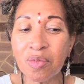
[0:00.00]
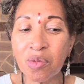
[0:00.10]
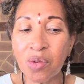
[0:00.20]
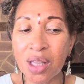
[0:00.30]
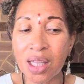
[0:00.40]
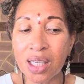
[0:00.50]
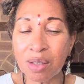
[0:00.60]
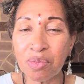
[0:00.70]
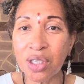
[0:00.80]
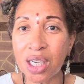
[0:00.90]
with this
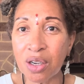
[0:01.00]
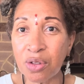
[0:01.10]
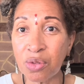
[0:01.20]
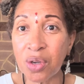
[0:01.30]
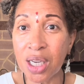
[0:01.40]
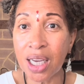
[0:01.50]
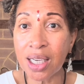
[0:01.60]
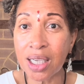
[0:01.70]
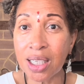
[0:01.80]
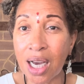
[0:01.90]
particular 3-day
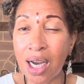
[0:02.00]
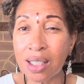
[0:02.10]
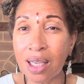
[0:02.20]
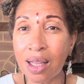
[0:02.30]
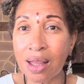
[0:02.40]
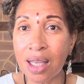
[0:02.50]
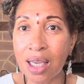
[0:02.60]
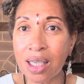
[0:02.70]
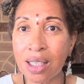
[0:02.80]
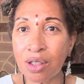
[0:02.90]
detox, I
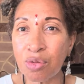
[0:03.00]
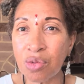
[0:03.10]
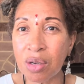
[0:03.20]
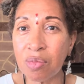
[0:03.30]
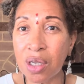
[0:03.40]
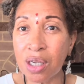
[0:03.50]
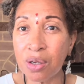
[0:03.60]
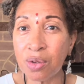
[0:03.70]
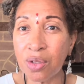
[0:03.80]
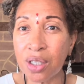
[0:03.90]
think it's 3
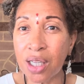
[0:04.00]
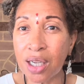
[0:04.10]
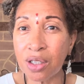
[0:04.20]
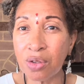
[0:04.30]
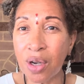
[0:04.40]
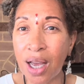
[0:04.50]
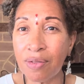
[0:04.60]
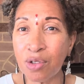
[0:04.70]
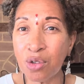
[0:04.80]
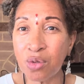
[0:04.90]
meals that you
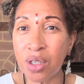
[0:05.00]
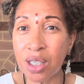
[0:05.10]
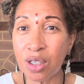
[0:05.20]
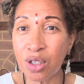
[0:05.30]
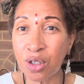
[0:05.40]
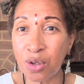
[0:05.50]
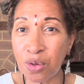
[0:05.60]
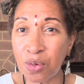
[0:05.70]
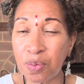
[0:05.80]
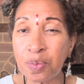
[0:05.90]
have to
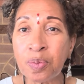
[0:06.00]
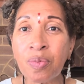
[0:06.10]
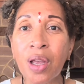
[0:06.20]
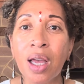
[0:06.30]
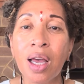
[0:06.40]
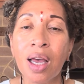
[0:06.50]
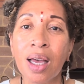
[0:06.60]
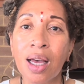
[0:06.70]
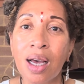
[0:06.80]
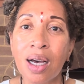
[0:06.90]
consume.
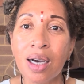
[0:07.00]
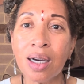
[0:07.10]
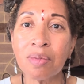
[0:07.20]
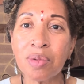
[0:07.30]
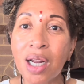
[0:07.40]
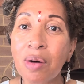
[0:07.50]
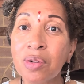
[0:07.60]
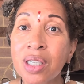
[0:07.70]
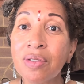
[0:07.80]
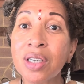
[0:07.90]
But I
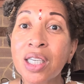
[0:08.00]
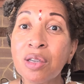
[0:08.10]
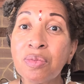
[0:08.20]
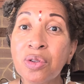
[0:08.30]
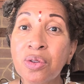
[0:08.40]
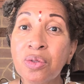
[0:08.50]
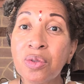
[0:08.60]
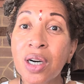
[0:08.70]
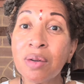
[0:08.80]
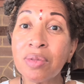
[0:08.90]
will definitely keep
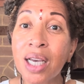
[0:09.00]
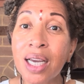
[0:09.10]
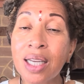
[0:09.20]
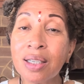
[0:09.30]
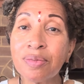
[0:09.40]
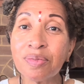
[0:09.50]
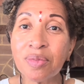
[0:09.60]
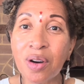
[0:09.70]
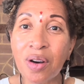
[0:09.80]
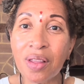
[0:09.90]
you updated
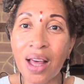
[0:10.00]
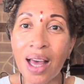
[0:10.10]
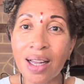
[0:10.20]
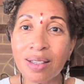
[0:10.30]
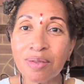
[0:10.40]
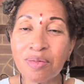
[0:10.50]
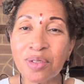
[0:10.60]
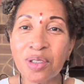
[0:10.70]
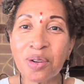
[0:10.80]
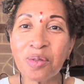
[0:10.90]
on that.
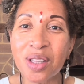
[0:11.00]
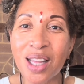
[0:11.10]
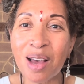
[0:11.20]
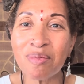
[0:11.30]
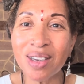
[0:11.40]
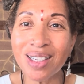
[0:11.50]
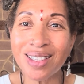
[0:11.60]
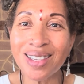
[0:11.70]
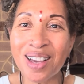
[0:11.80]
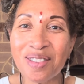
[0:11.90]
So with that being
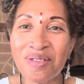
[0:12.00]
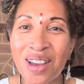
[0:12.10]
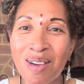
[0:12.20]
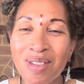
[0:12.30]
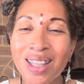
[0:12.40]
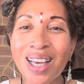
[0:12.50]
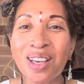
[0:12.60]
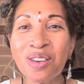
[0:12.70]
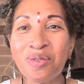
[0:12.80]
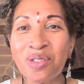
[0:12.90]
said, family,
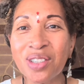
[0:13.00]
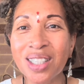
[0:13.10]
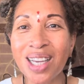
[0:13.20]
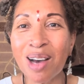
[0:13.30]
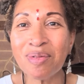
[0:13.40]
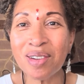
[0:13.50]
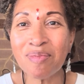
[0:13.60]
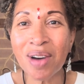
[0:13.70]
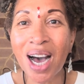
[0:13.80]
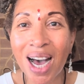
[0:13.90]
thank you for stopping
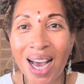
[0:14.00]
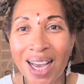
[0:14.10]
by.